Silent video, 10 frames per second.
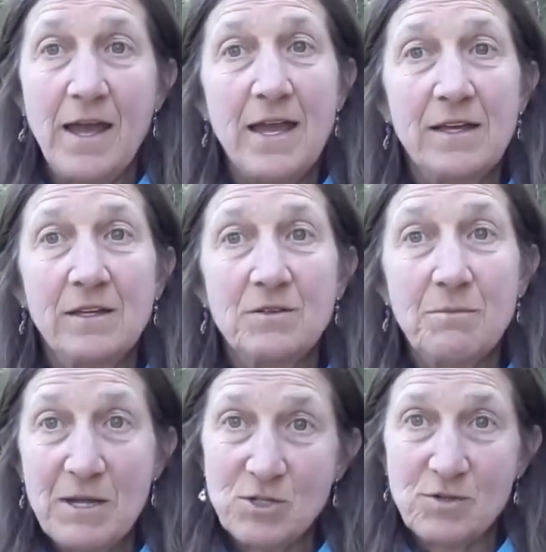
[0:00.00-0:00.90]
and
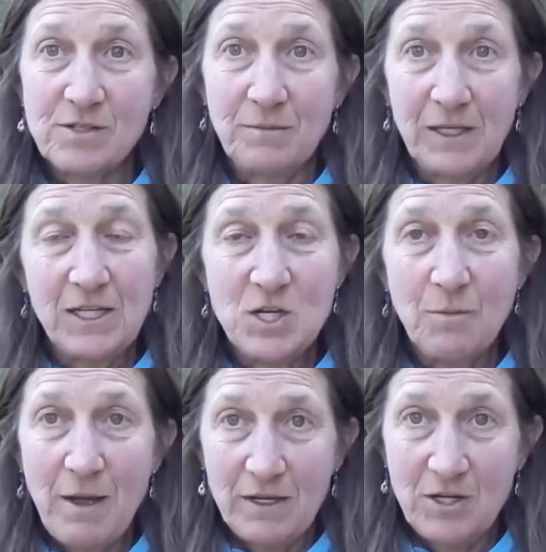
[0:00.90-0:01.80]
measure something in your
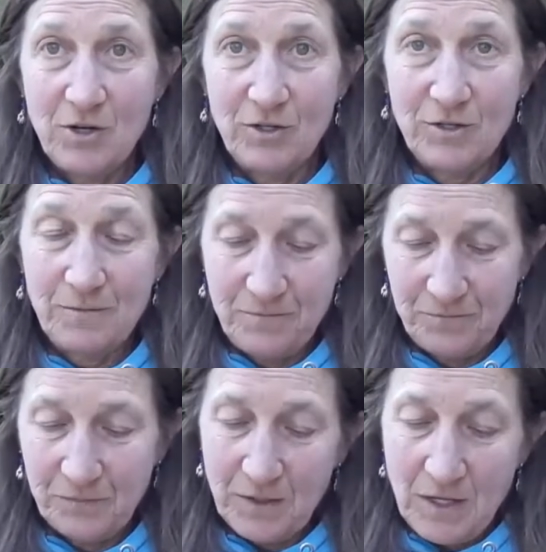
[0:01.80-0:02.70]
backyard.
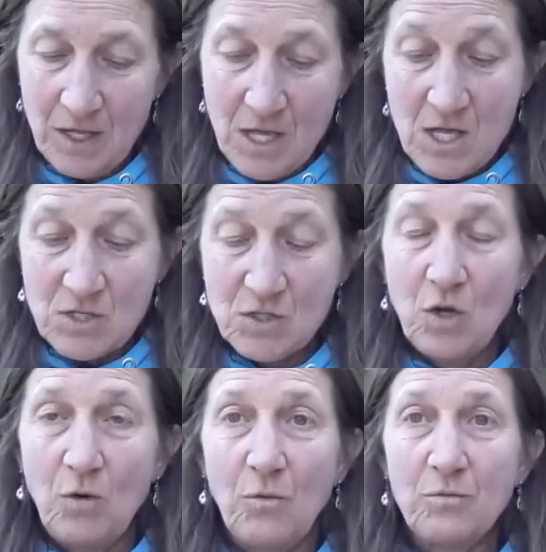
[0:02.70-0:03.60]

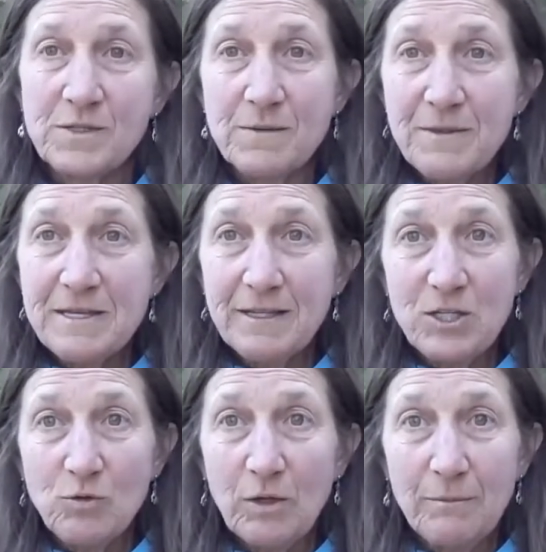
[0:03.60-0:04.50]
So, something that
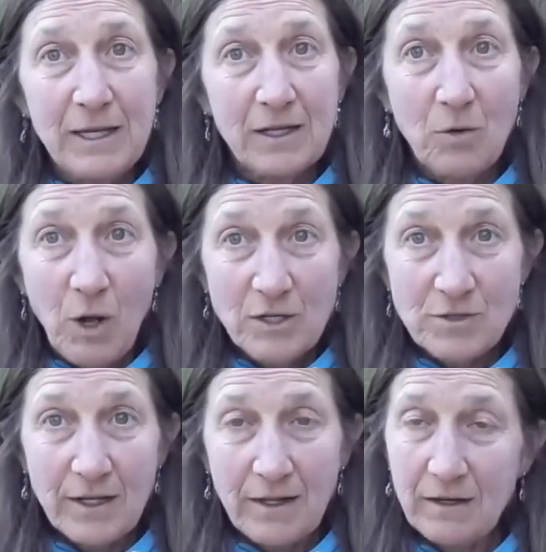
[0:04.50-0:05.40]
you can make a
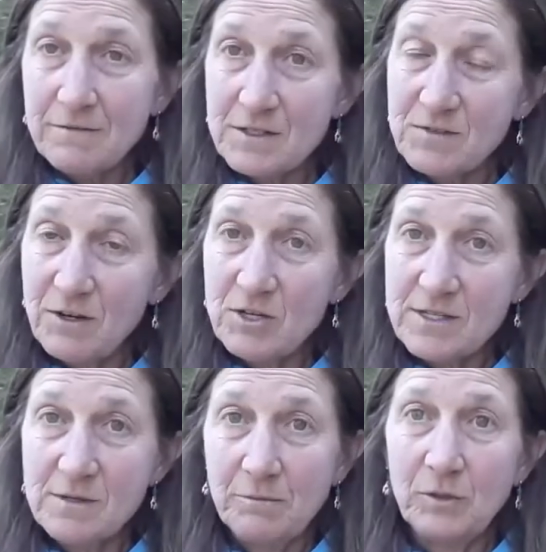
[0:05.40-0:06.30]
quadrat out of that's very
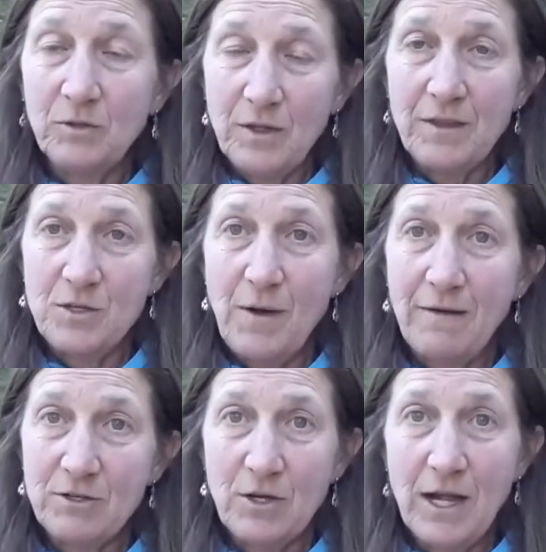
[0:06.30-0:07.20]
simple that you
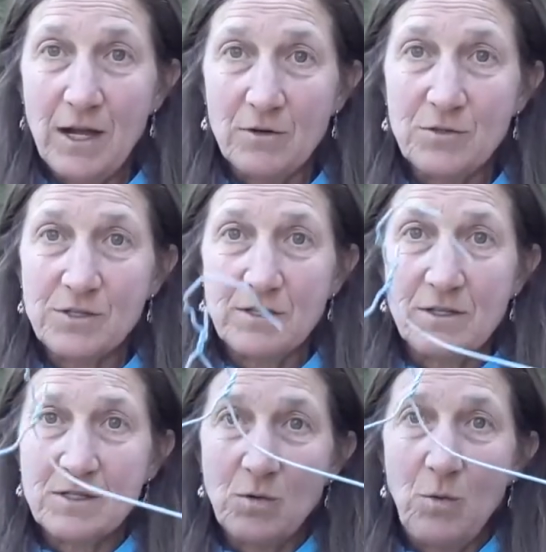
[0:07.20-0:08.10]
have at your house
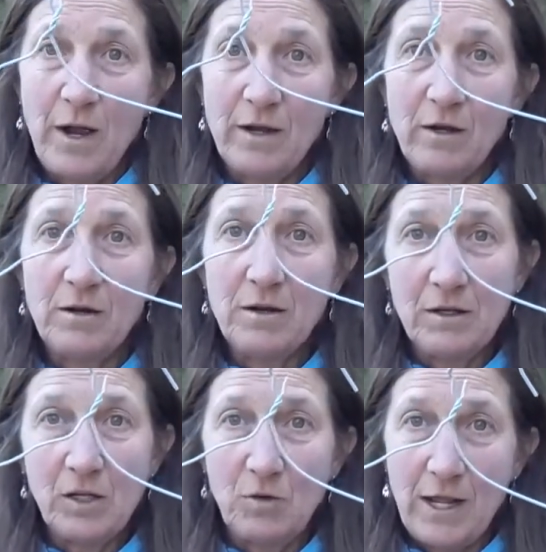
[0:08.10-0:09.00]
is a wire
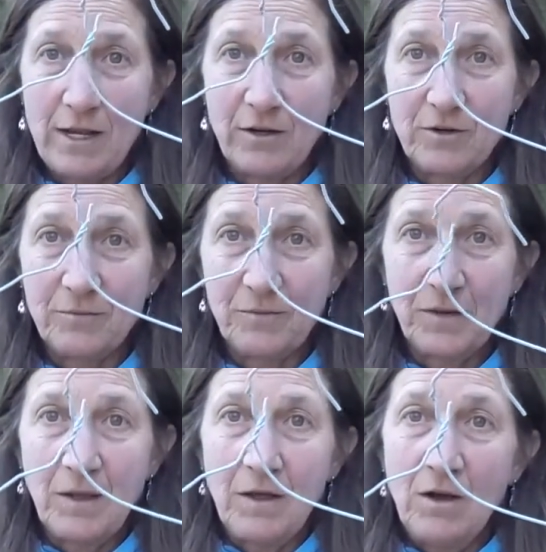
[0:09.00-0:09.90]
coat hanger.
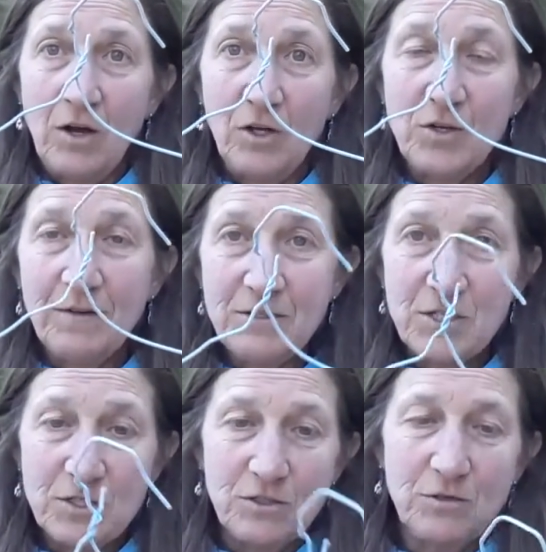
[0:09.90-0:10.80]
All you have to
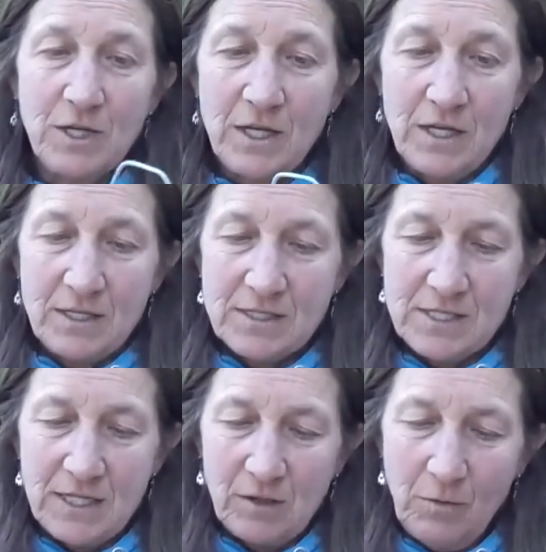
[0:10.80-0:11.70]
do is
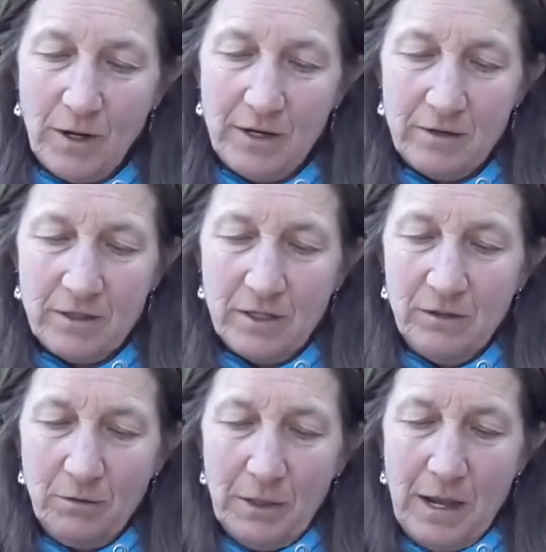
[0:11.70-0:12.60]
take the wire and
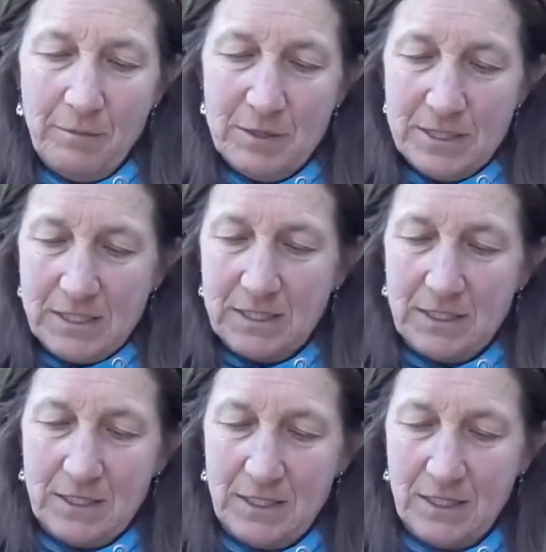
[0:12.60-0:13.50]
unwrap it